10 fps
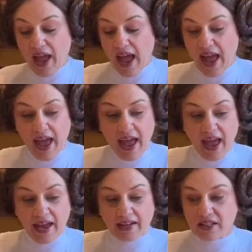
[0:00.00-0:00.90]

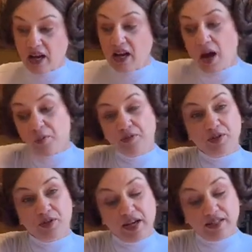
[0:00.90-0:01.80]
and a cup for
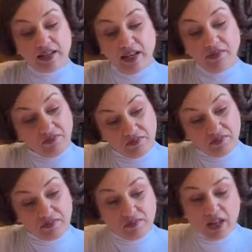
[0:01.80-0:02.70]
tracing.
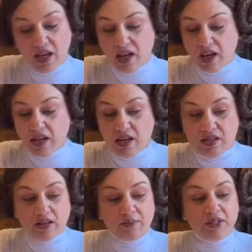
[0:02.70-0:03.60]

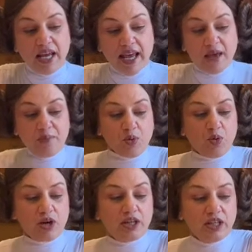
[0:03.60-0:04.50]
Some tape
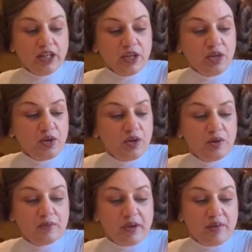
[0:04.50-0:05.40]
or glue,
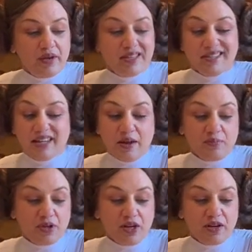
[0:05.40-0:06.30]
maybe a
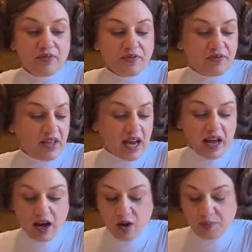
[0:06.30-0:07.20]
stapler if that
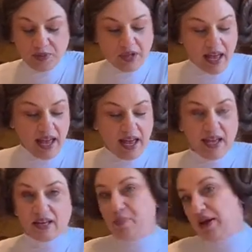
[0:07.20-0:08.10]
helps,
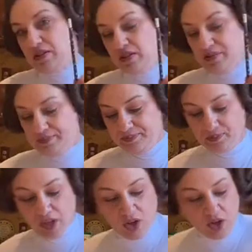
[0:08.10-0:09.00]
and a pencil.
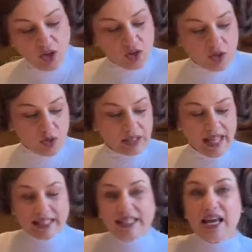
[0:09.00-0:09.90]
So
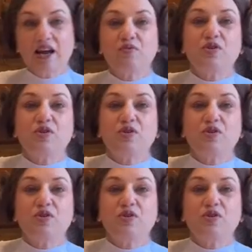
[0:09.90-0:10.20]
let's get